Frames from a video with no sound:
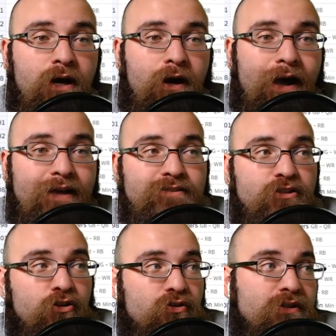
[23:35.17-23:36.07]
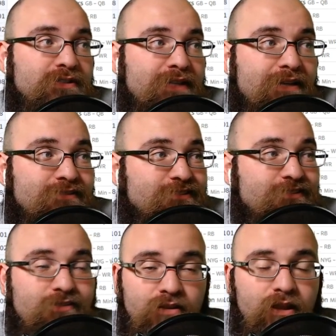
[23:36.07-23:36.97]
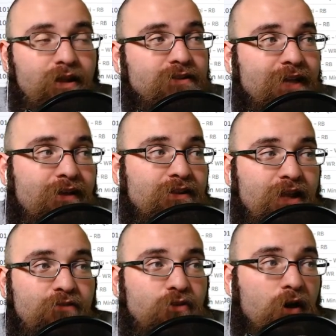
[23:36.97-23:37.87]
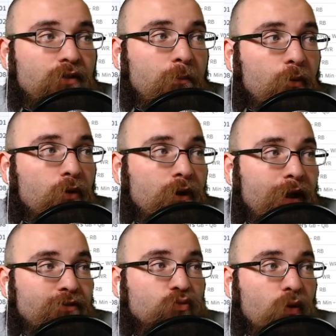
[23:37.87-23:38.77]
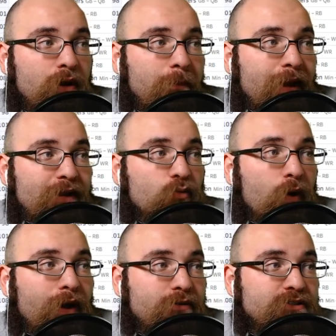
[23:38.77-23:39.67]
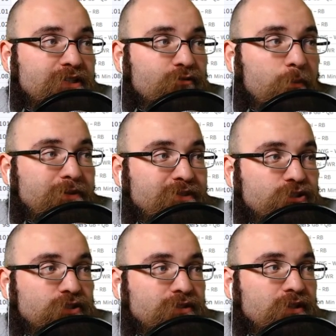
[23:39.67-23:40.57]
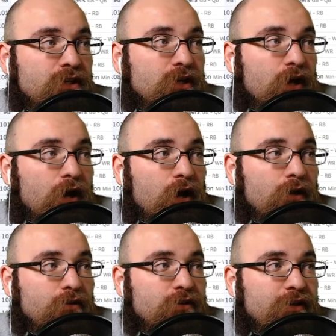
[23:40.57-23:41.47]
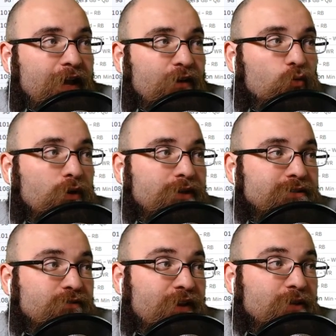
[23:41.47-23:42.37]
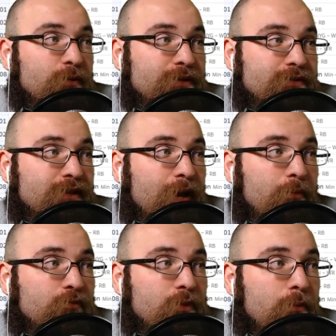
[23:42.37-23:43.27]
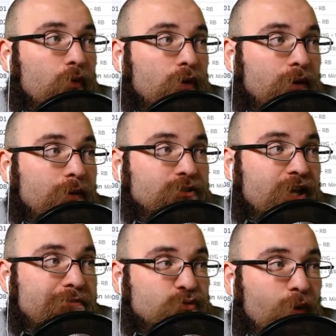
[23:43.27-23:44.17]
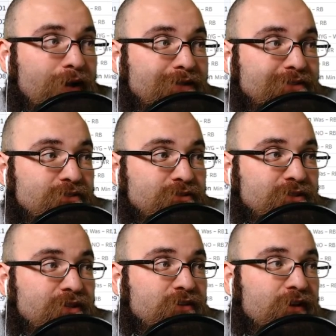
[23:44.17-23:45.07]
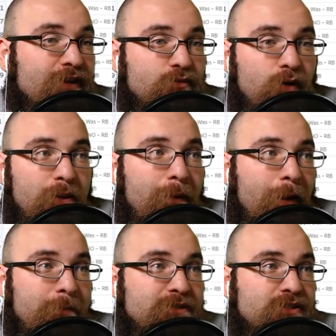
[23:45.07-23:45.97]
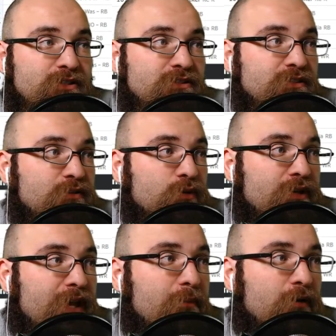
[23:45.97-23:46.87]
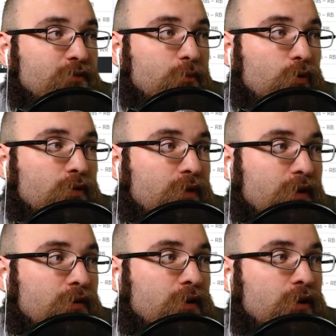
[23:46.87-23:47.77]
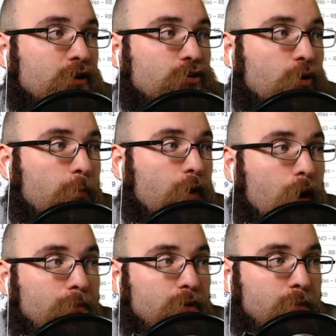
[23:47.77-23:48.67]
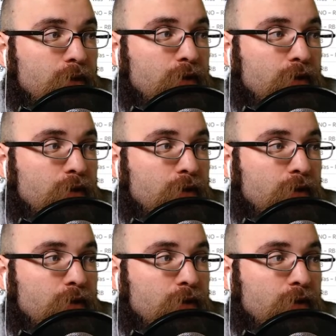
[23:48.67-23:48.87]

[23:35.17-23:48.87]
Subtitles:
As it currently stands, there's still a lot of talent left on the board at the running back and wide receiver positions. Looking at what is available at the top of the board, James White is still sitting here at the running back position, seeing what came off the board there. No problem.